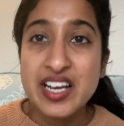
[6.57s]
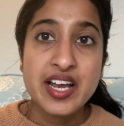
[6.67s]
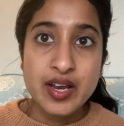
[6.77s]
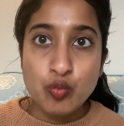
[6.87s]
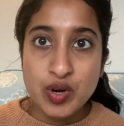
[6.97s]

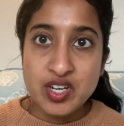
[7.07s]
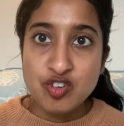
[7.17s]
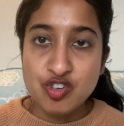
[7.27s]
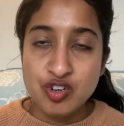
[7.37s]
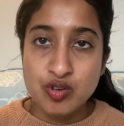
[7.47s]
In Wind and
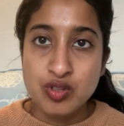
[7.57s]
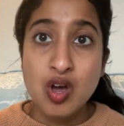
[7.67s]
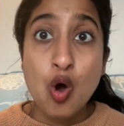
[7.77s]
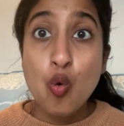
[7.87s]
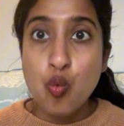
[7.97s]
Truth,
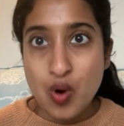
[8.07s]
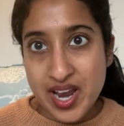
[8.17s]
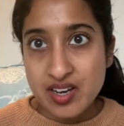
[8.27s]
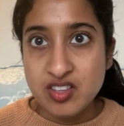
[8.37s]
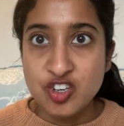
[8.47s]

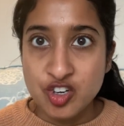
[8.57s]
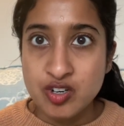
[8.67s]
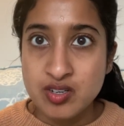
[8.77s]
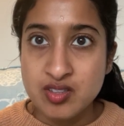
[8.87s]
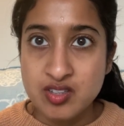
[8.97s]
Wit
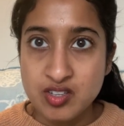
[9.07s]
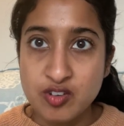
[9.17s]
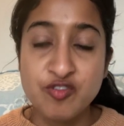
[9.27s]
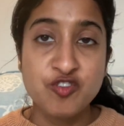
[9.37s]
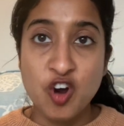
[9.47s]
turns to
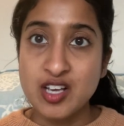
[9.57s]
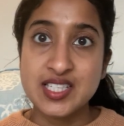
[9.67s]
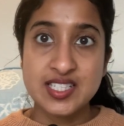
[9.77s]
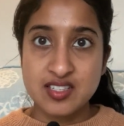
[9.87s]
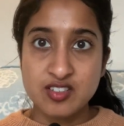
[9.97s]
Frost's
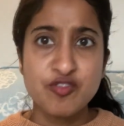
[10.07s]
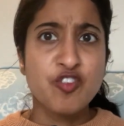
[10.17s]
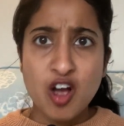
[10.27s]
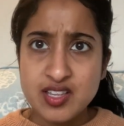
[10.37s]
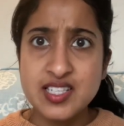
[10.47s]
sister
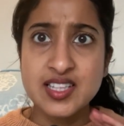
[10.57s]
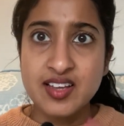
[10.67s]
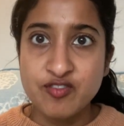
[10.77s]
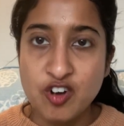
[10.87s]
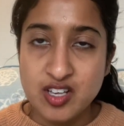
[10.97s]
Frost and
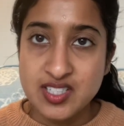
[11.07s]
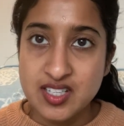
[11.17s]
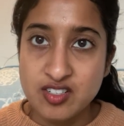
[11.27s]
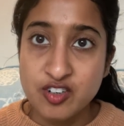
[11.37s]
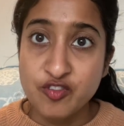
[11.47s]
then Frost's
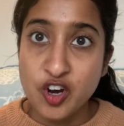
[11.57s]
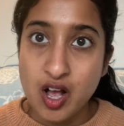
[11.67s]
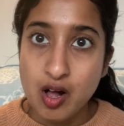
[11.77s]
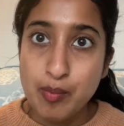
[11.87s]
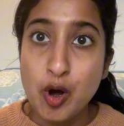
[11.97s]
sister for help,